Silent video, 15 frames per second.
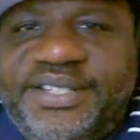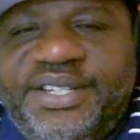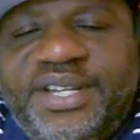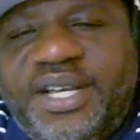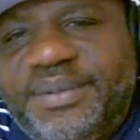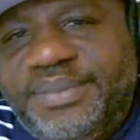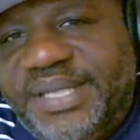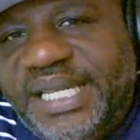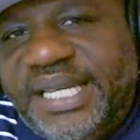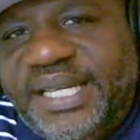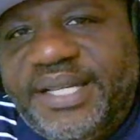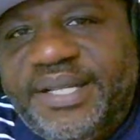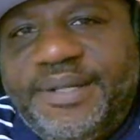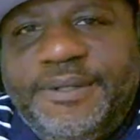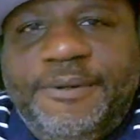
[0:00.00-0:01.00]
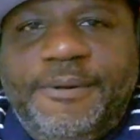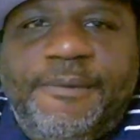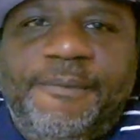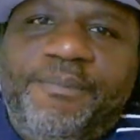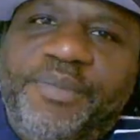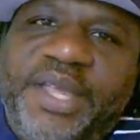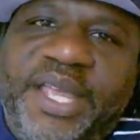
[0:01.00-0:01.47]
You know what I'm
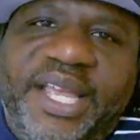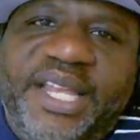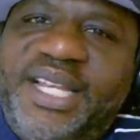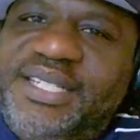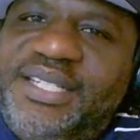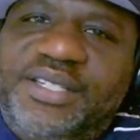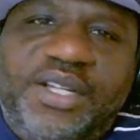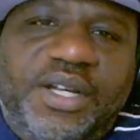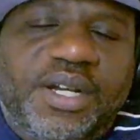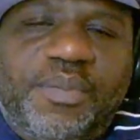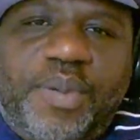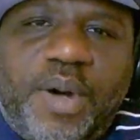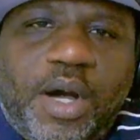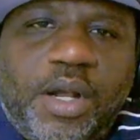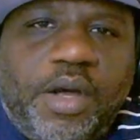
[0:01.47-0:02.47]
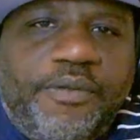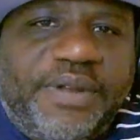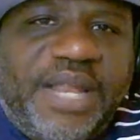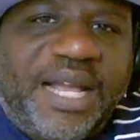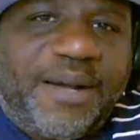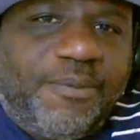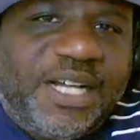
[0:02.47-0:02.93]
saying? He doesn't turn the ball over
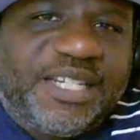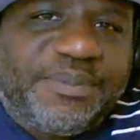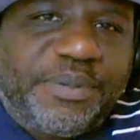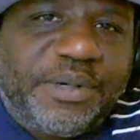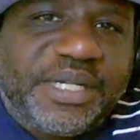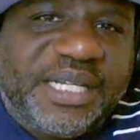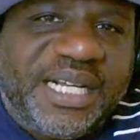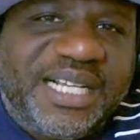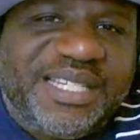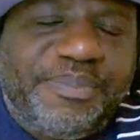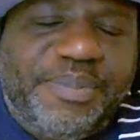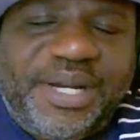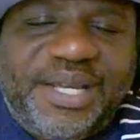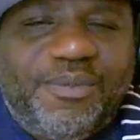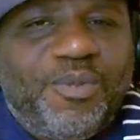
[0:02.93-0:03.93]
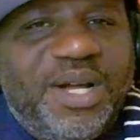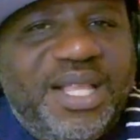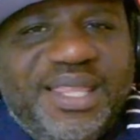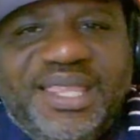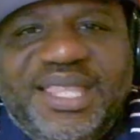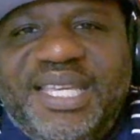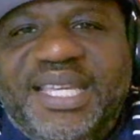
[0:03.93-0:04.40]
like Westbrook does. But one
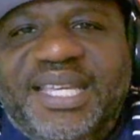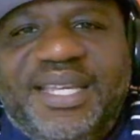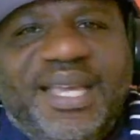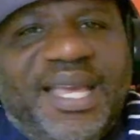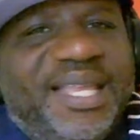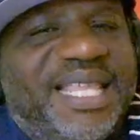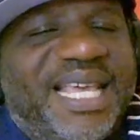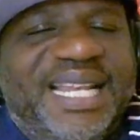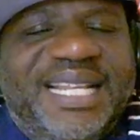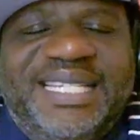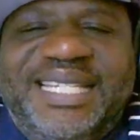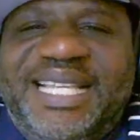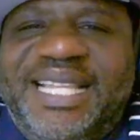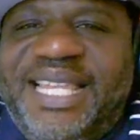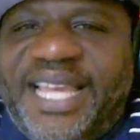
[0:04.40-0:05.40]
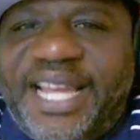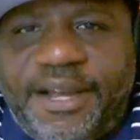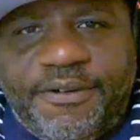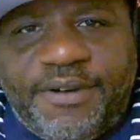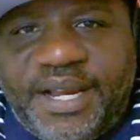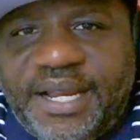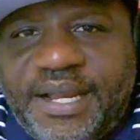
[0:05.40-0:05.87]
thing that is
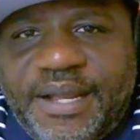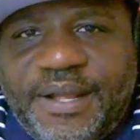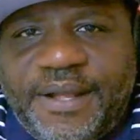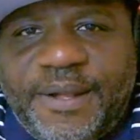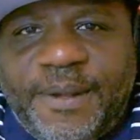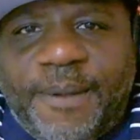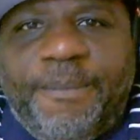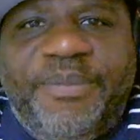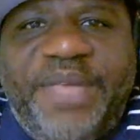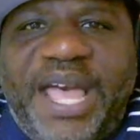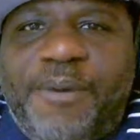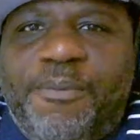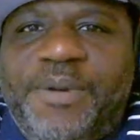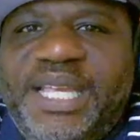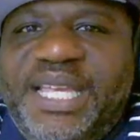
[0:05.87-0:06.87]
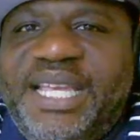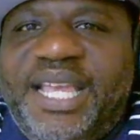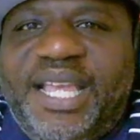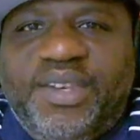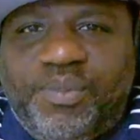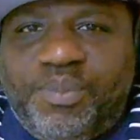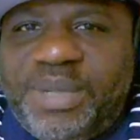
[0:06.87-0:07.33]
glaring that we
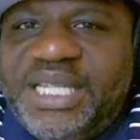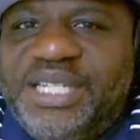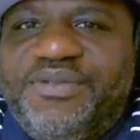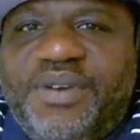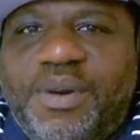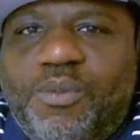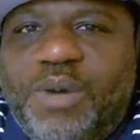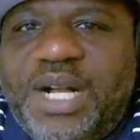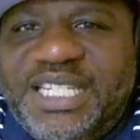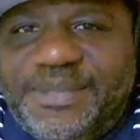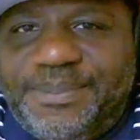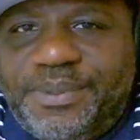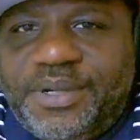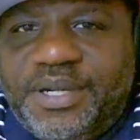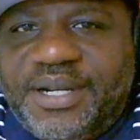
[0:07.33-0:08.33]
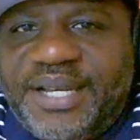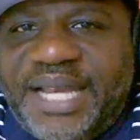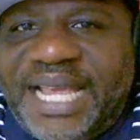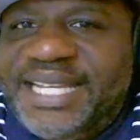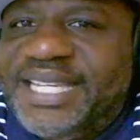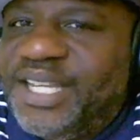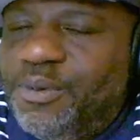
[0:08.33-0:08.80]
miss from Westbrook
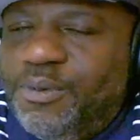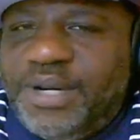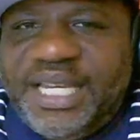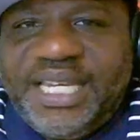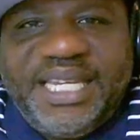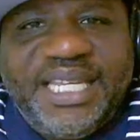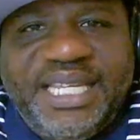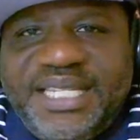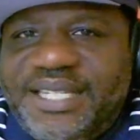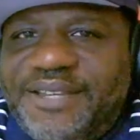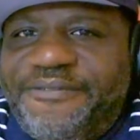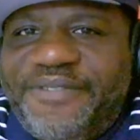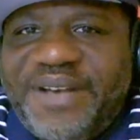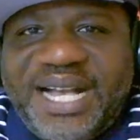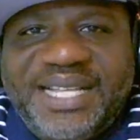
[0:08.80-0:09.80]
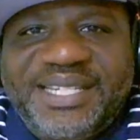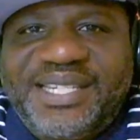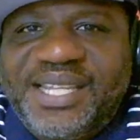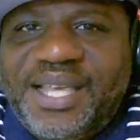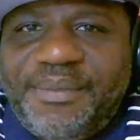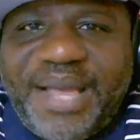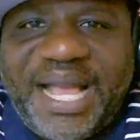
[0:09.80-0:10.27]
that Dinwiddie needs to find
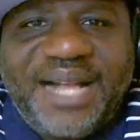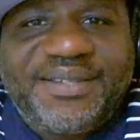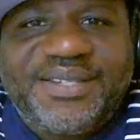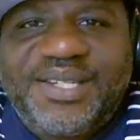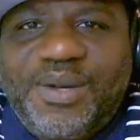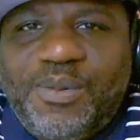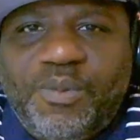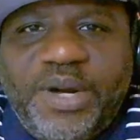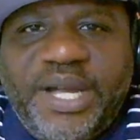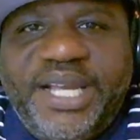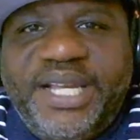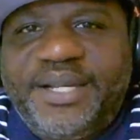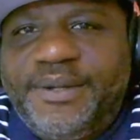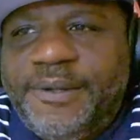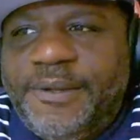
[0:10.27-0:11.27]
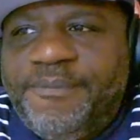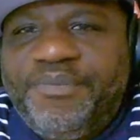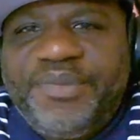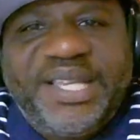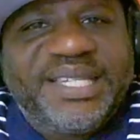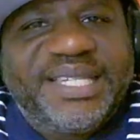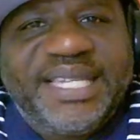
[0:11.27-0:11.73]
somehow, some way
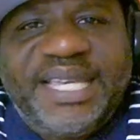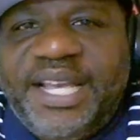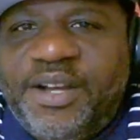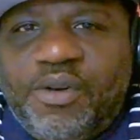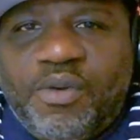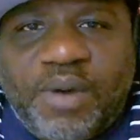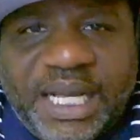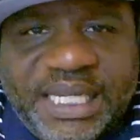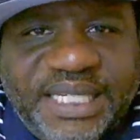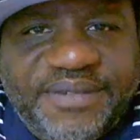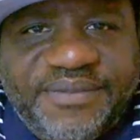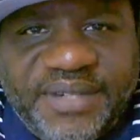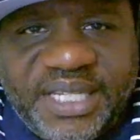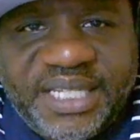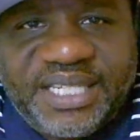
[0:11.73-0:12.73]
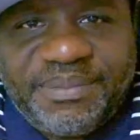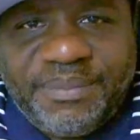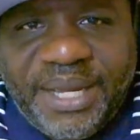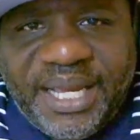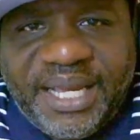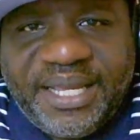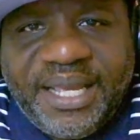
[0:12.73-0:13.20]
is the aggressiveness,
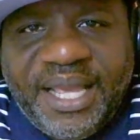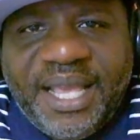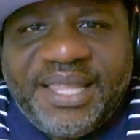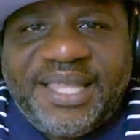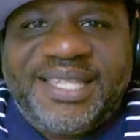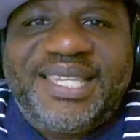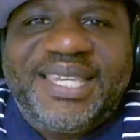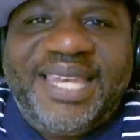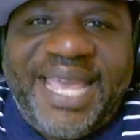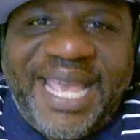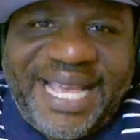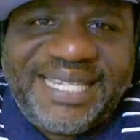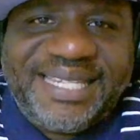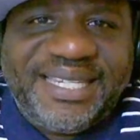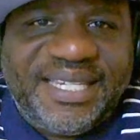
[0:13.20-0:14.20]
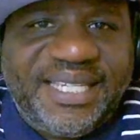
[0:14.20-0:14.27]
man. The tenacity.